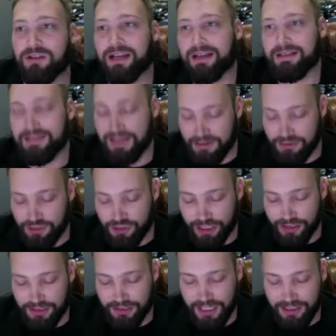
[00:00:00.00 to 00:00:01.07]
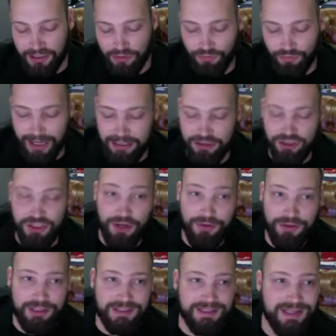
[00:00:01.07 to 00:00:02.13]
Like I said, I was trying to take a range. So
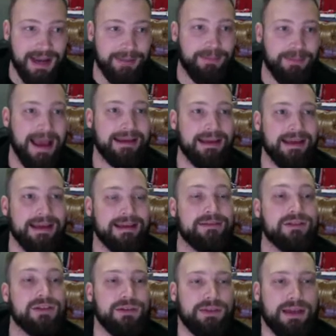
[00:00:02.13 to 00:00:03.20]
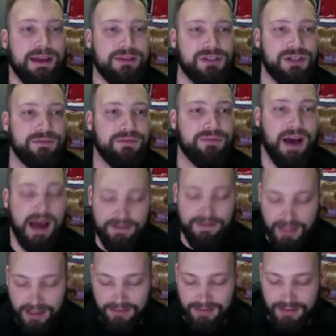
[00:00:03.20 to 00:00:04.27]
they're saying back in
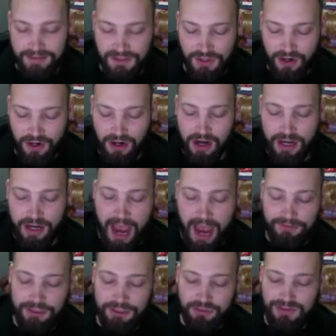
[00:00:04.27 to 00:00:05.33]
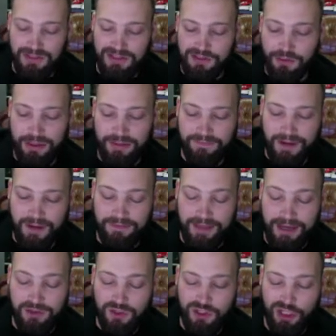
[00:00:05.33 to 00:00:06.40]
2005, this car on average was a
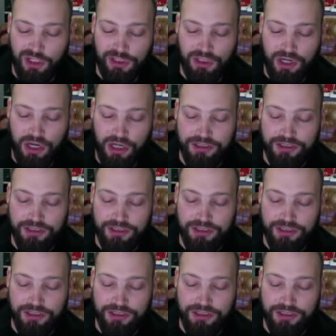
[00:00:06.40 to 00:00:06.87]
$25,000 car.